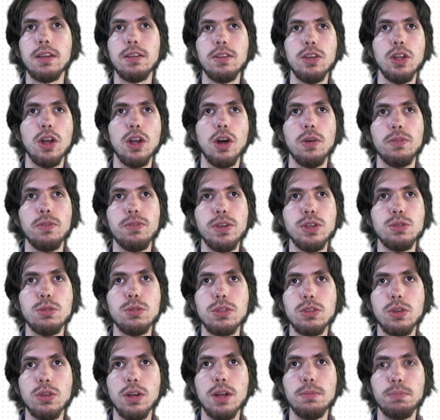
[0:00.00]
Visual
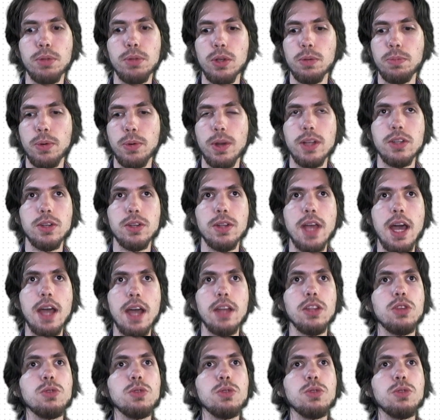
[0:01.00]
Script, Blueprint, or that,